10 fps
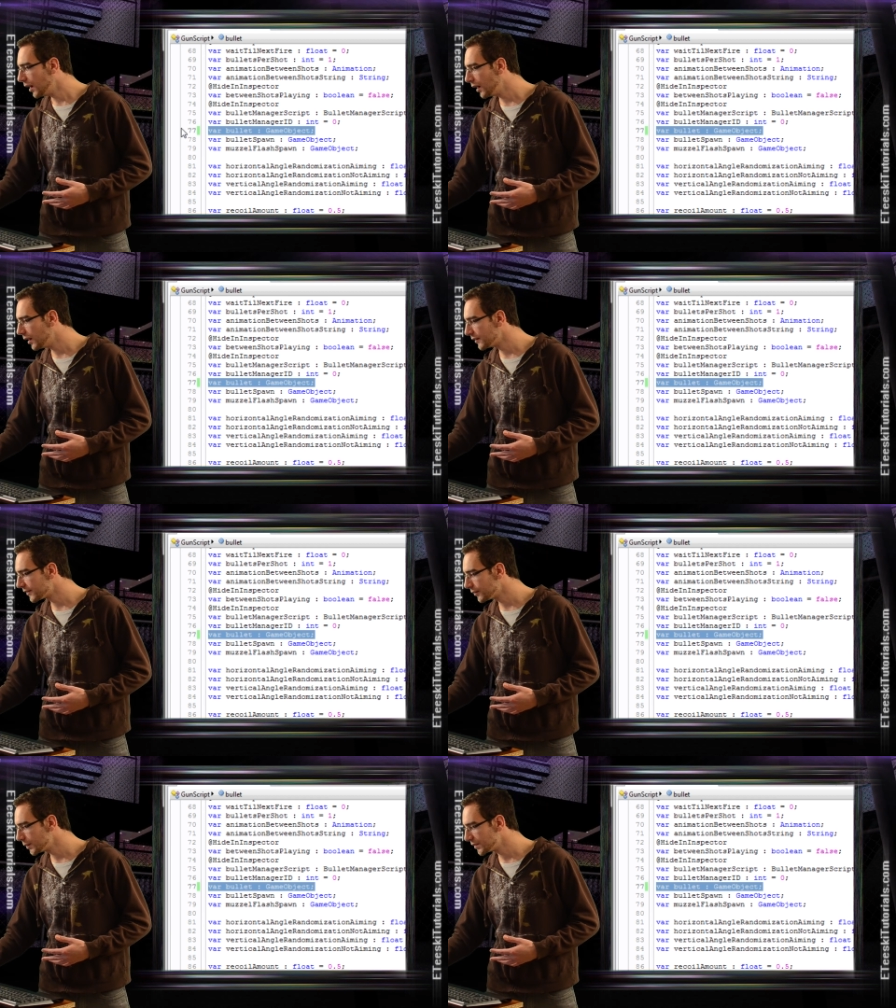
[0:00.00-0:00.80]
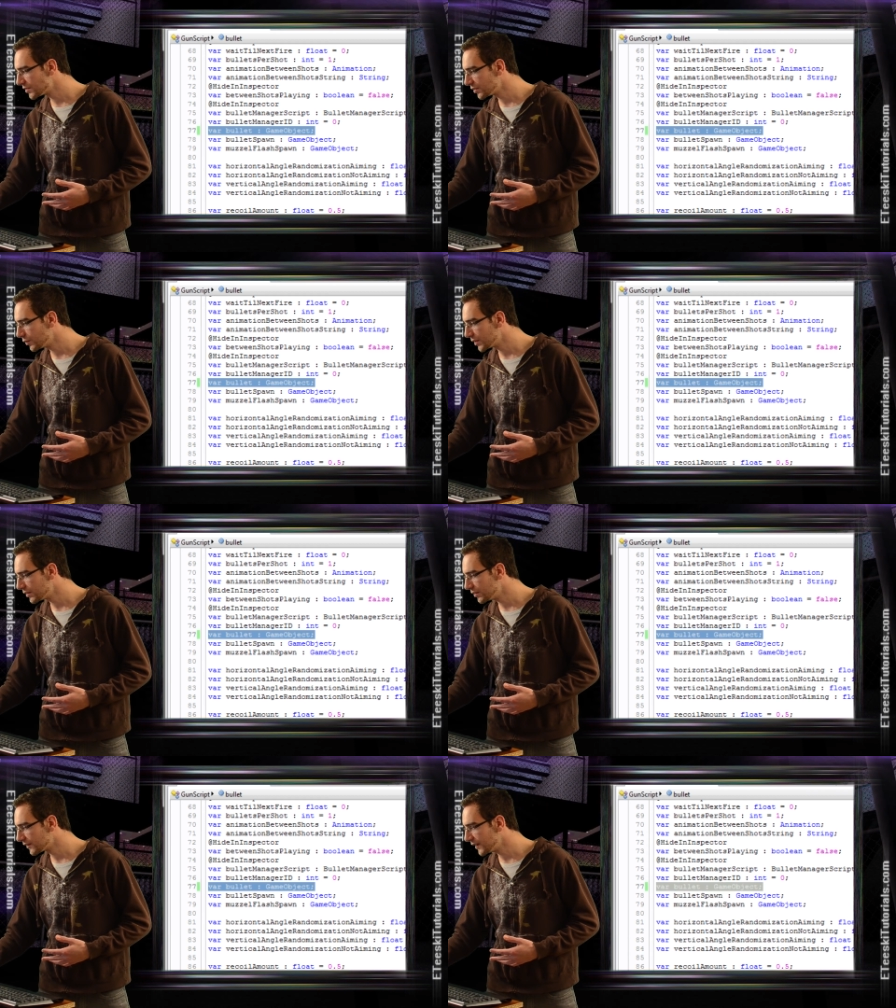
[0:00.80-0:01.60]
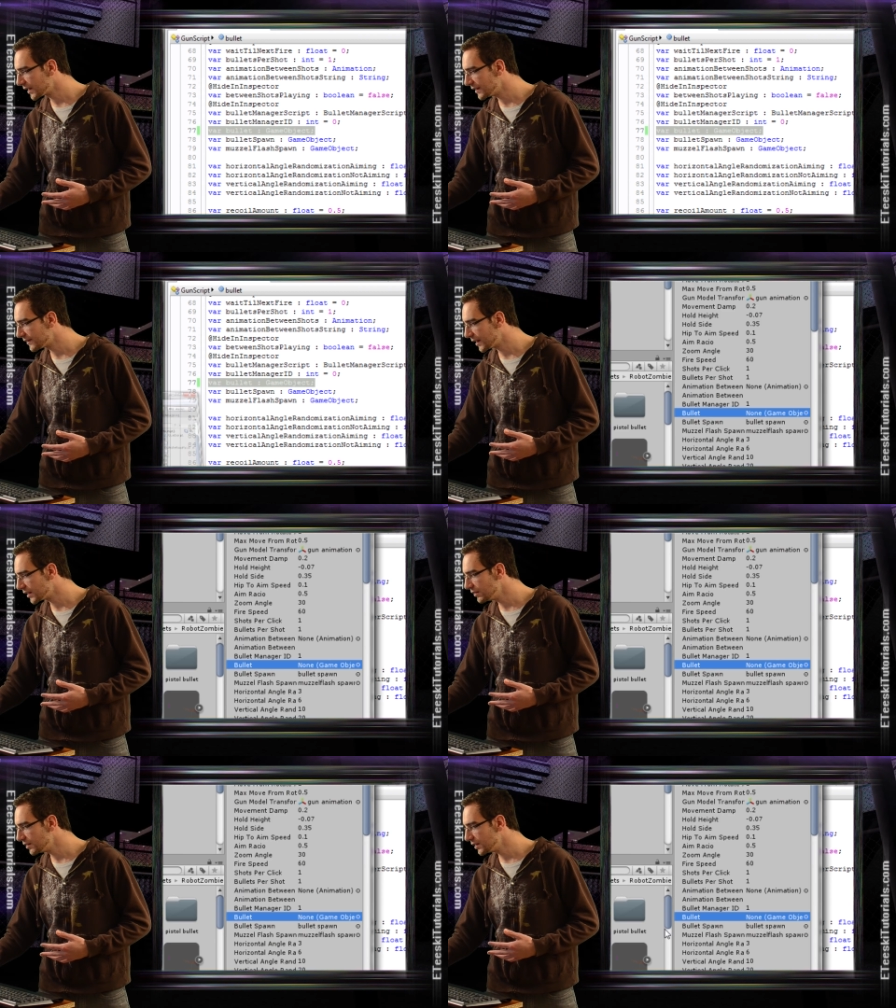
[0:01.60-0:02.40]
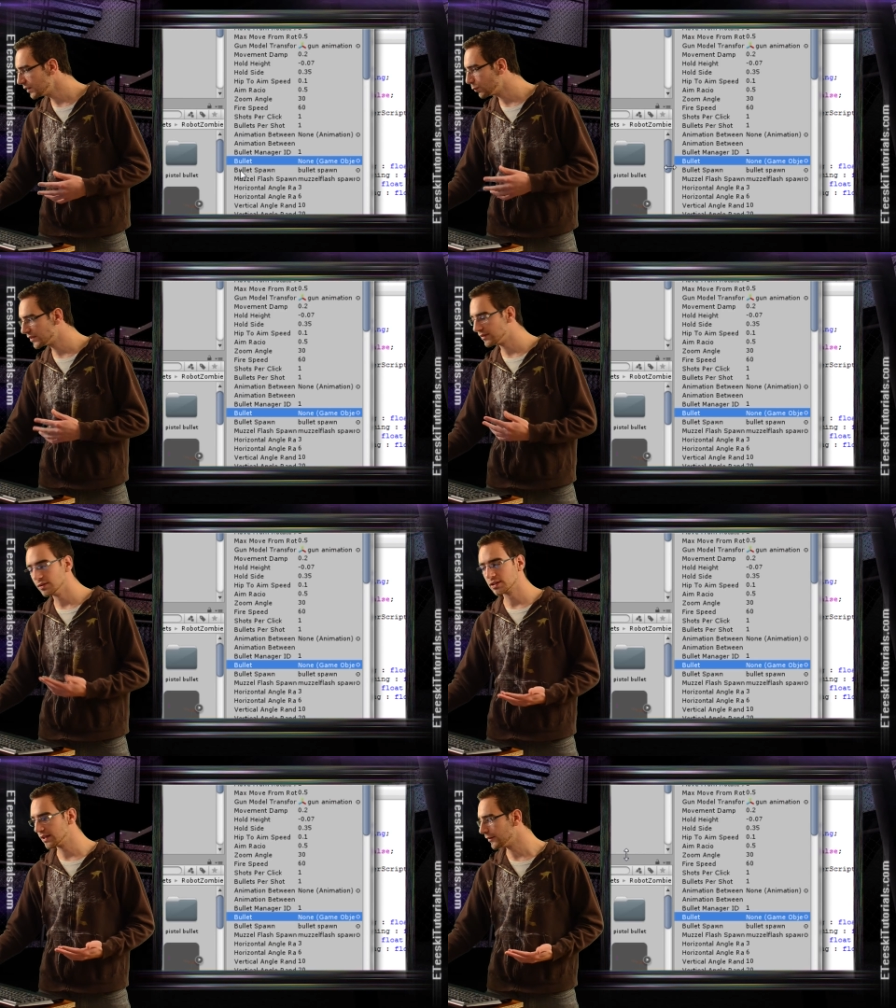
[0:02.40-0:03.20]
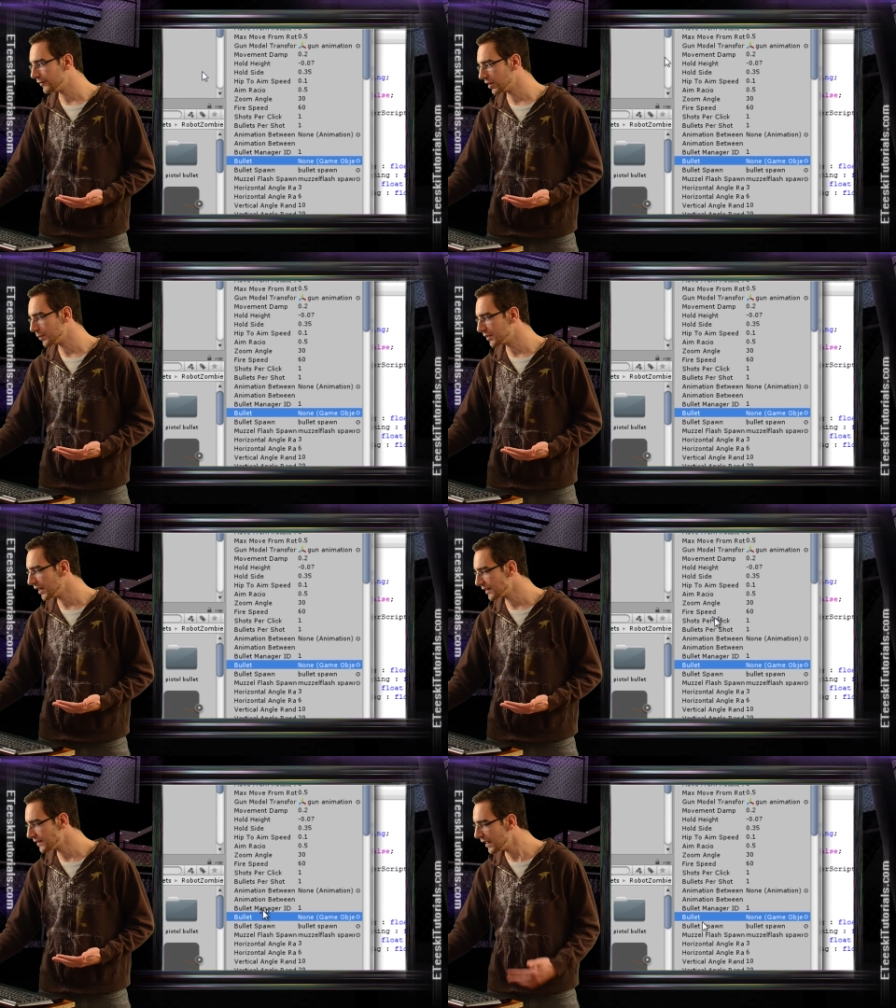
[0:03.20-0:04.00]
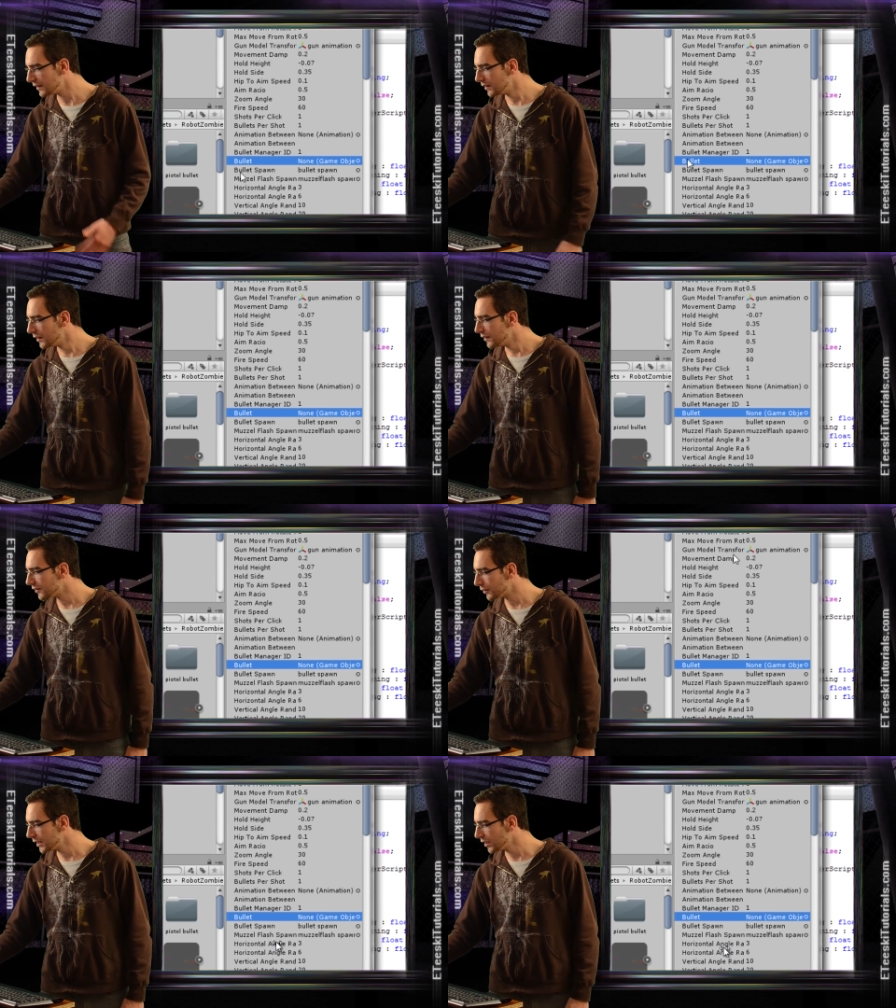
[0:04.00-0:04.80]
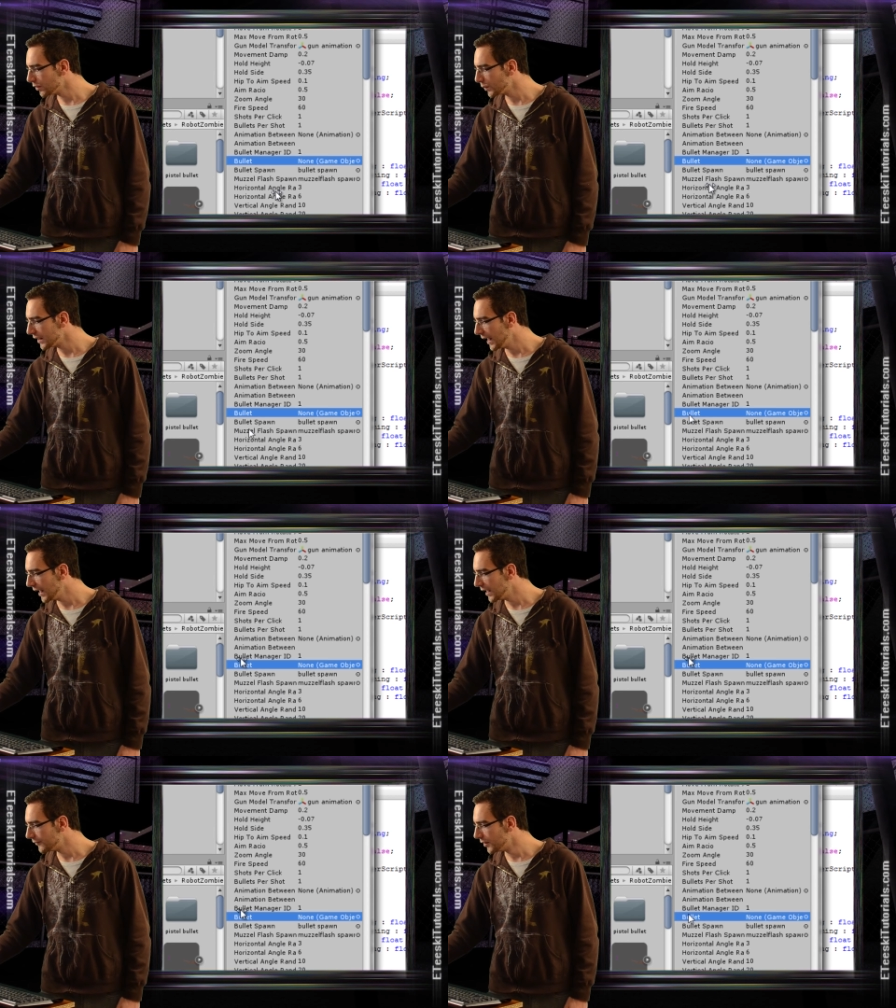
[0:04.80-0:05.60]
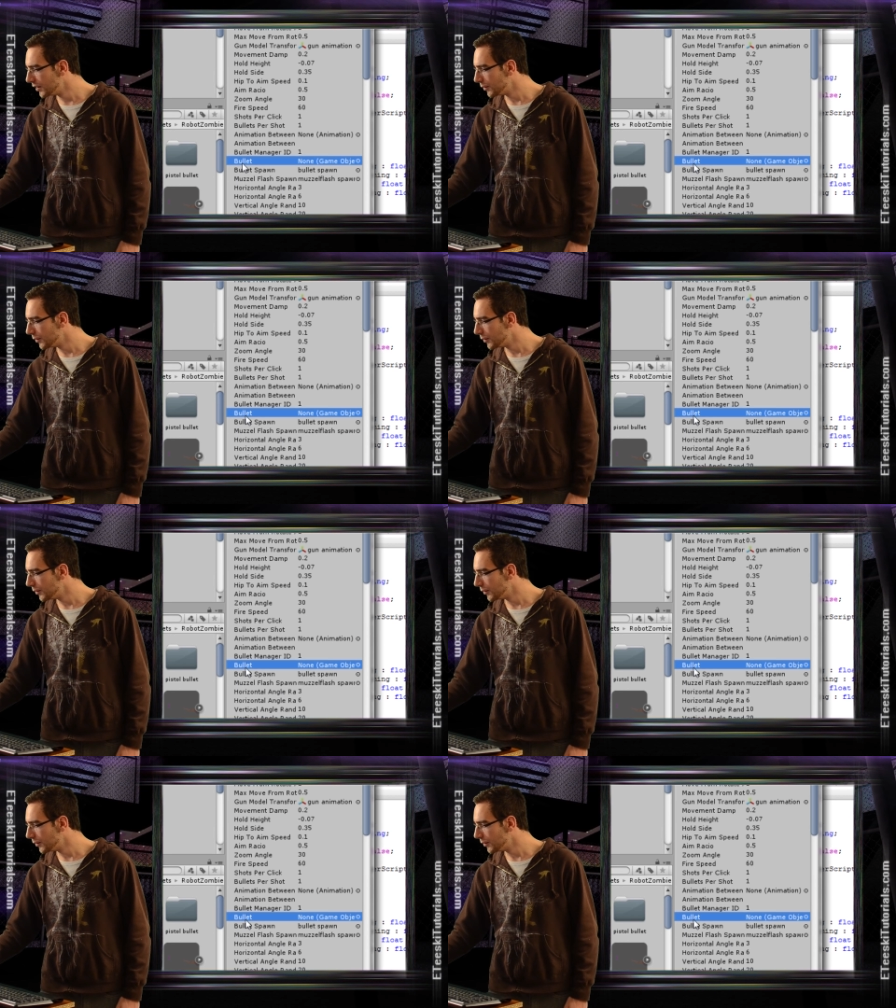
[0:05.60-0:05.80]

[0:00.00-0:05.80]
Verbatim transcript: Uh, so let me show you what it looks like inside of Unity once you declare a variable like that. So here we have